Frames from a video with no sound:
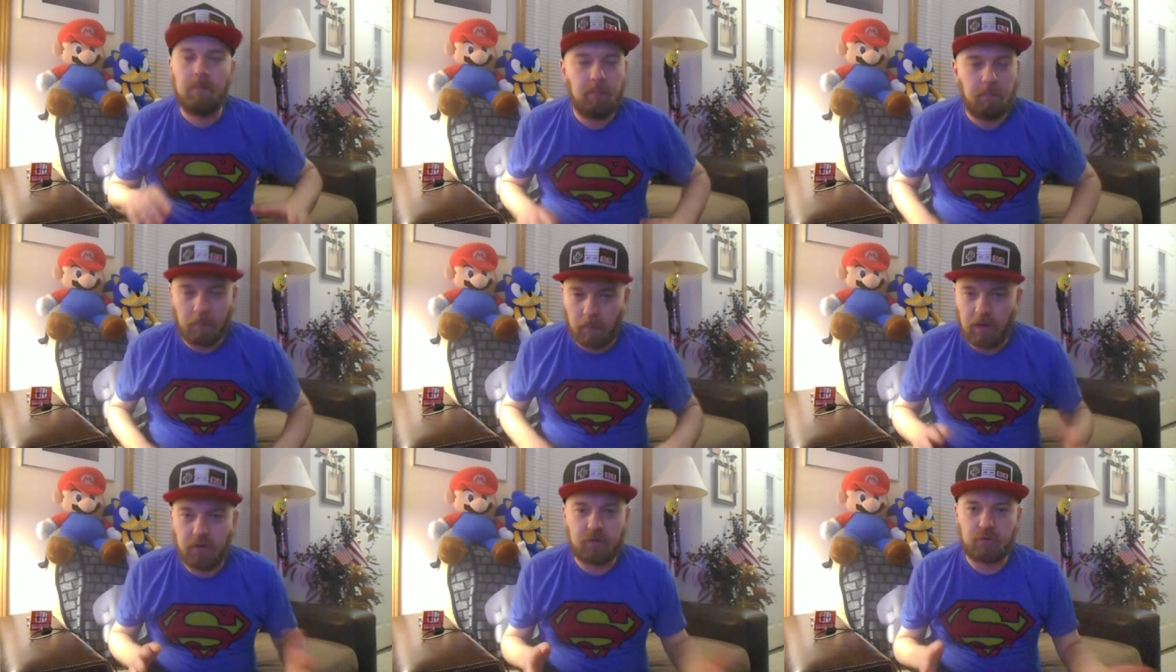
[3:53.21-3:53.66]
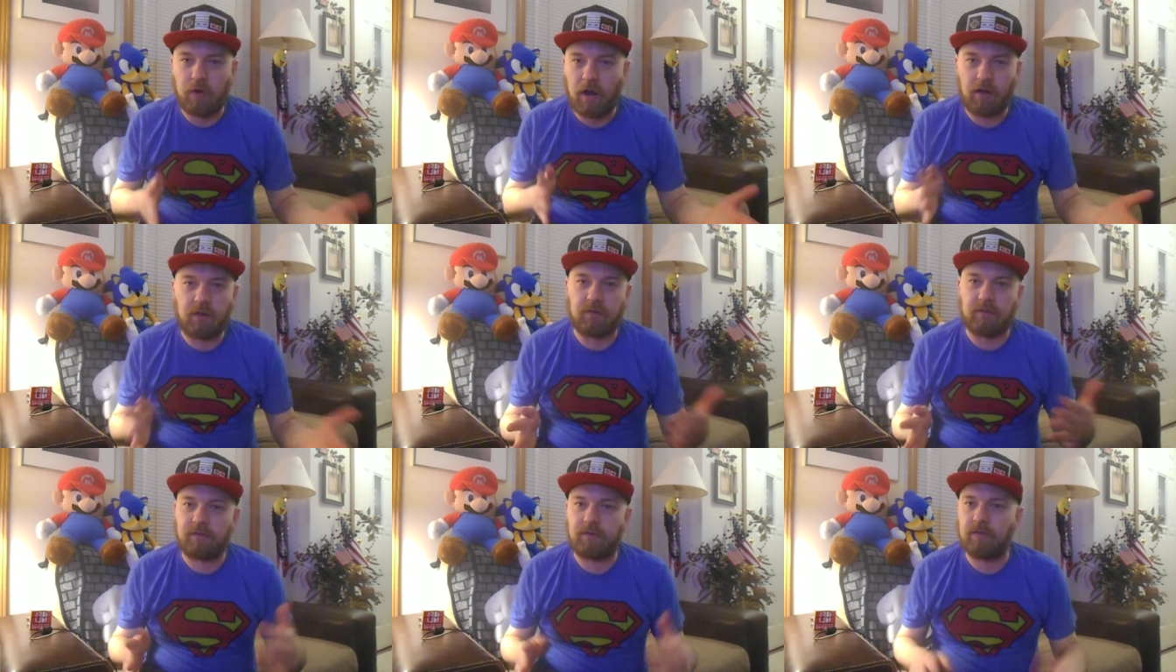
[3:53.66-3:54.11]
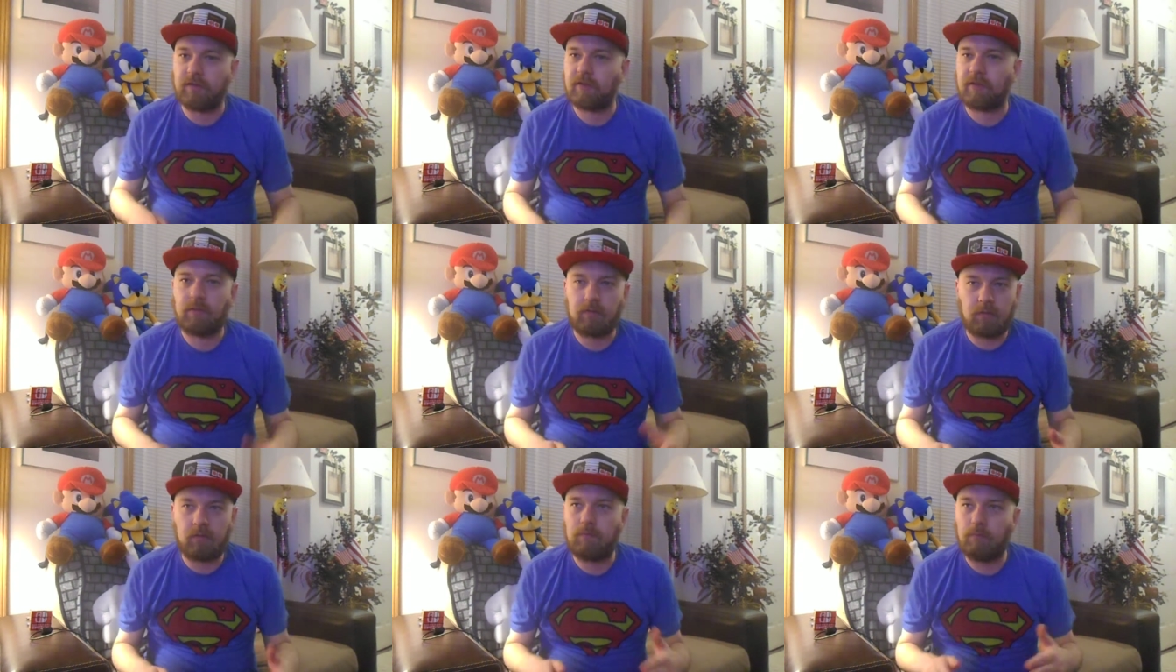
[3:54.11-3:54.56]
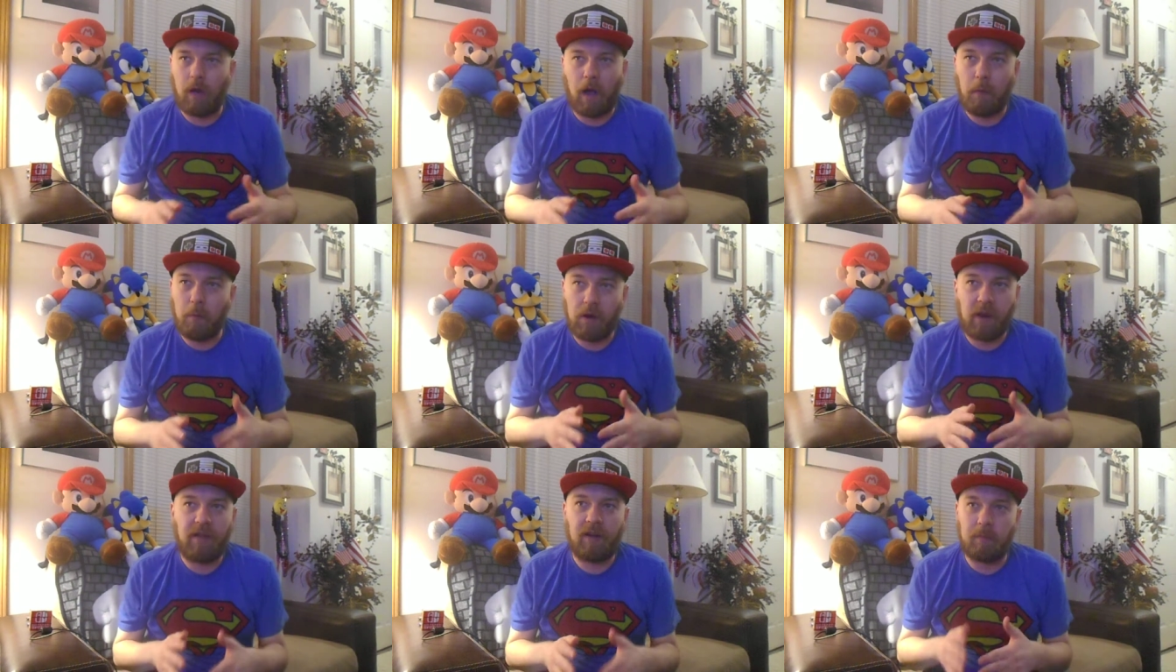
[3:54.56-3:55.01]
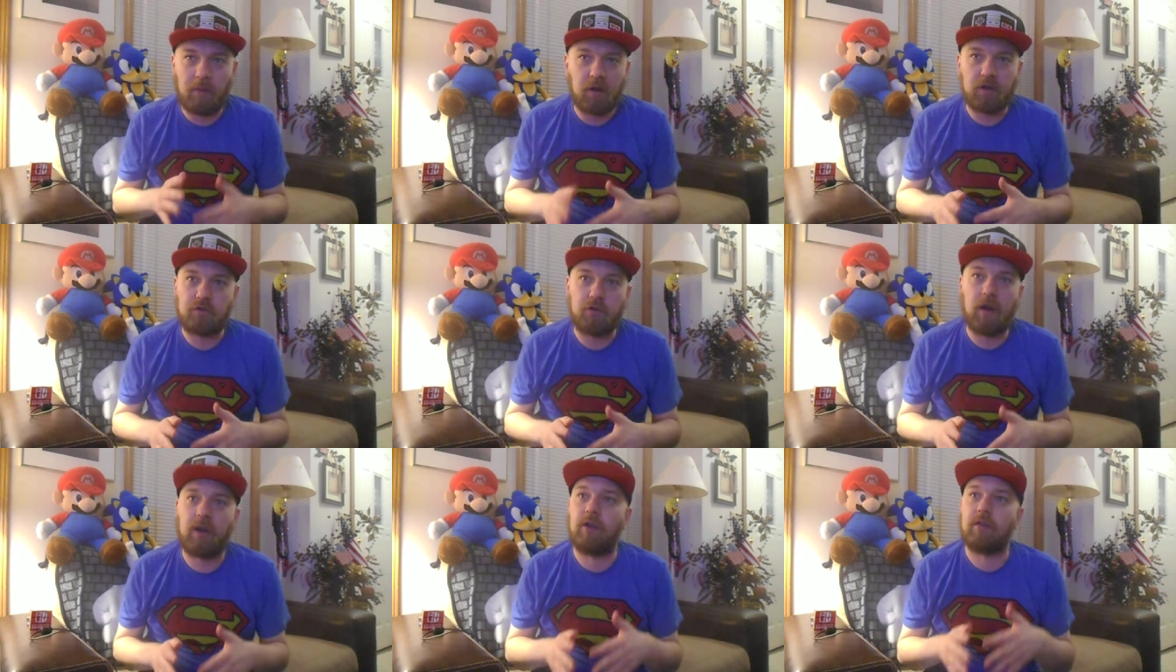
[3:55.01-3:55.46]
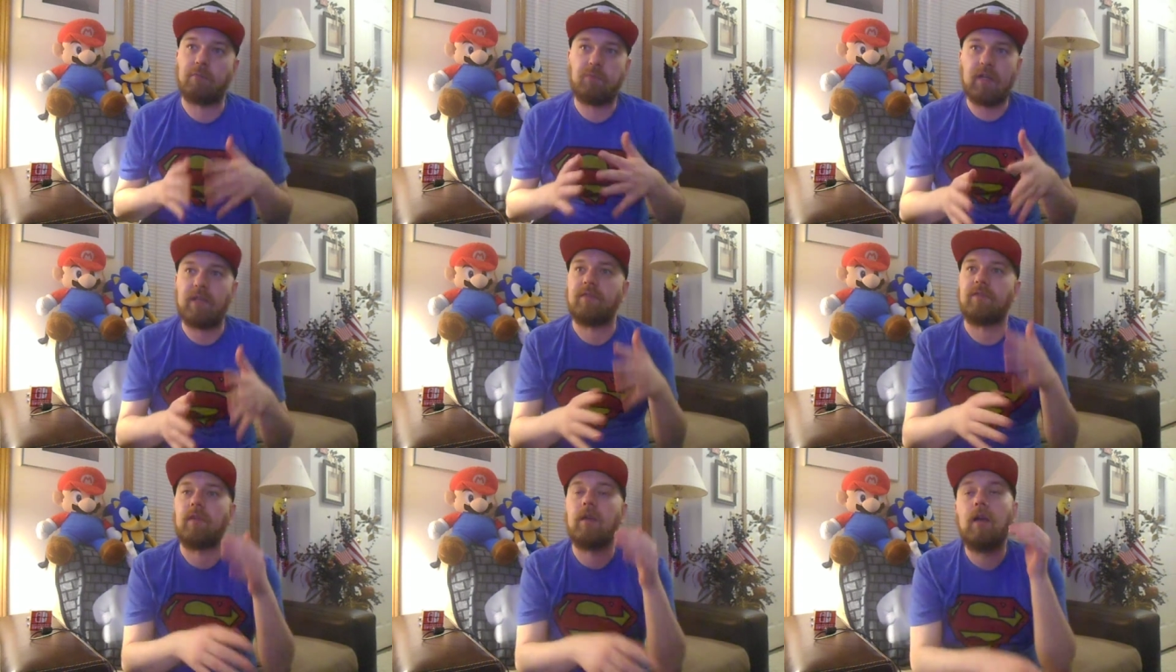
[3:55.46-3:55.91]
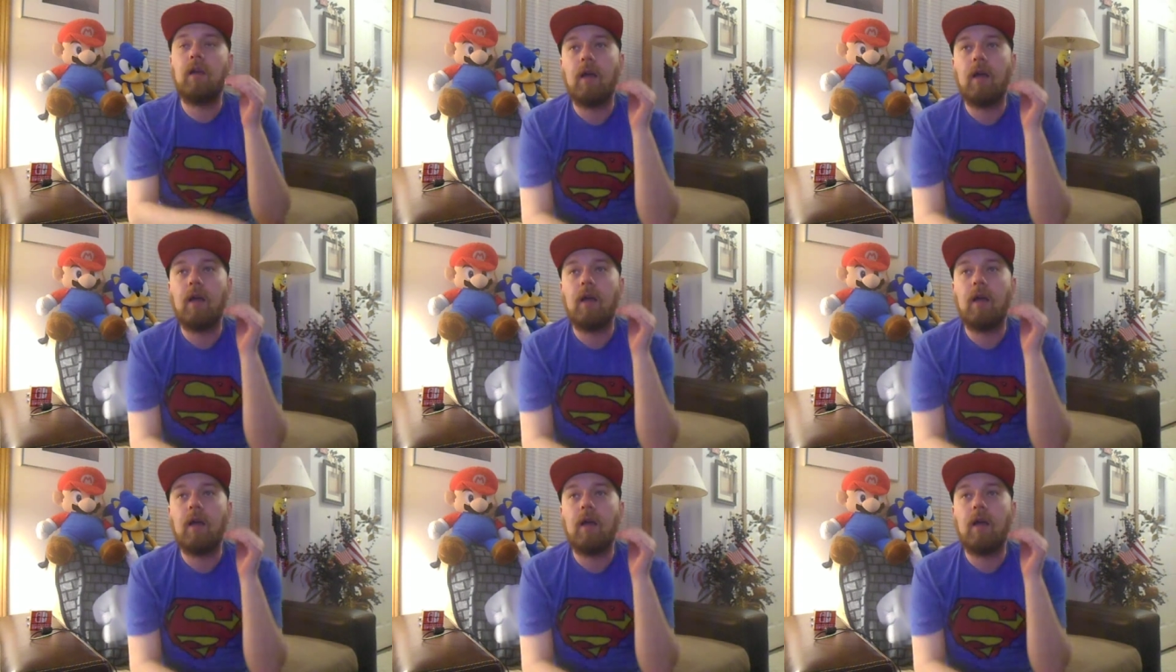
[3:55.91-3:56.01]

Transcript: Mario Strikers. Just, I want another Mario Strikers, please.